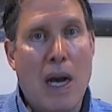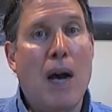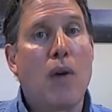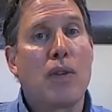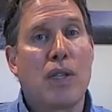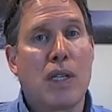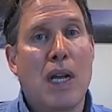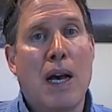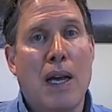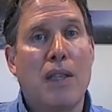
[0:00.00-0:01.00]

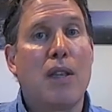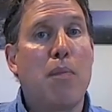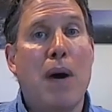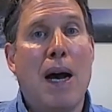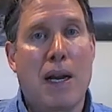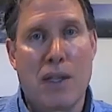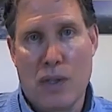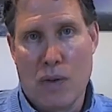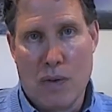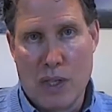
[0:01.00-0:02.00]
outside the box,
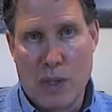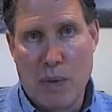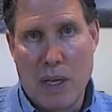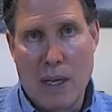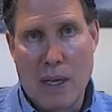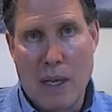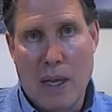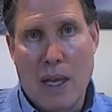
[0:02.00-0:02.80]
so to speak,